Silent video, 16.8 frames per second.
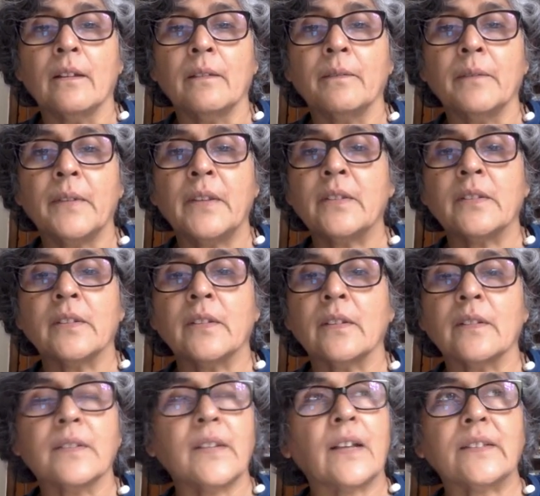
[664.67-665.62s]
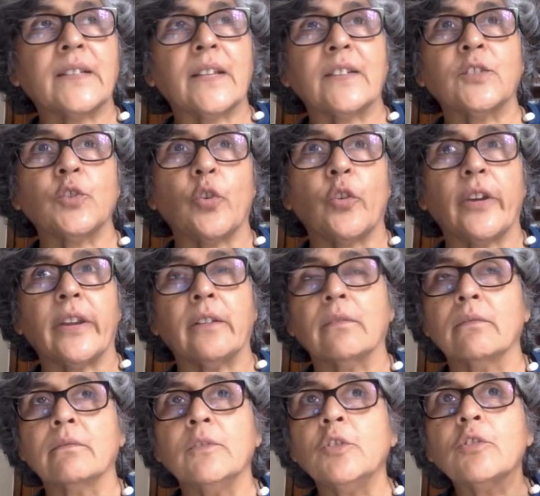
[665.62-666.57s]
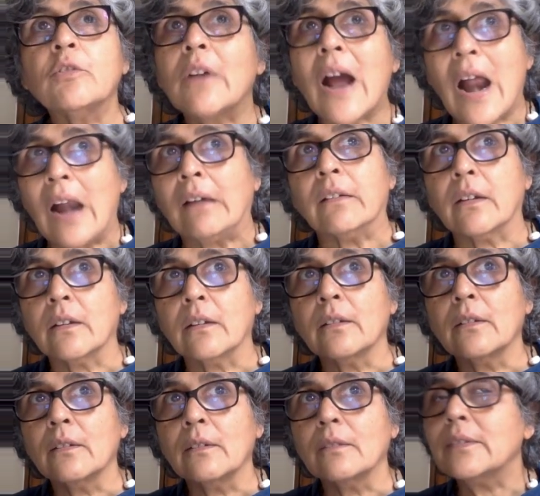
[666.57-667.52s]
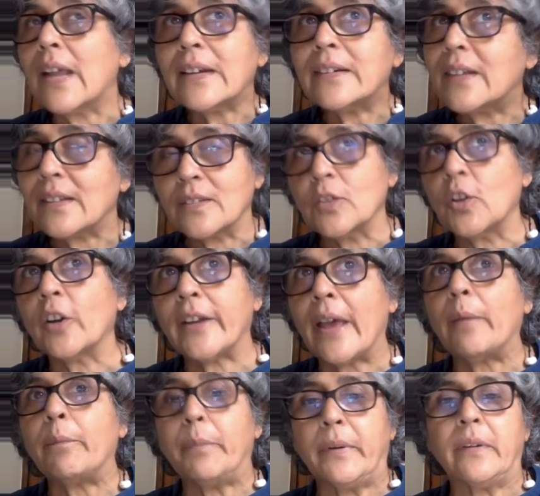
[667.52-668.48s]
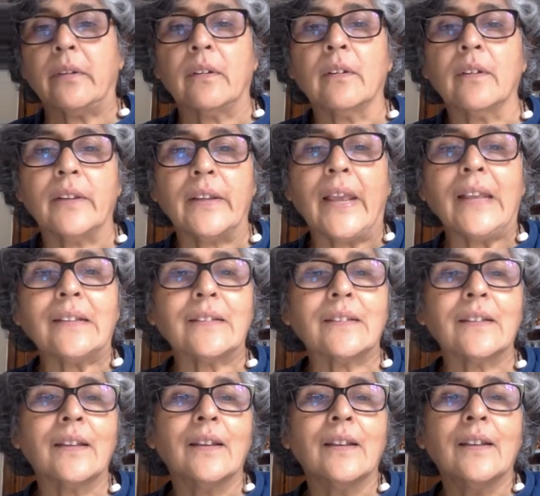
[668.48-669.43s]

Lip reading: his success story. You can't. That does not happen. Yes.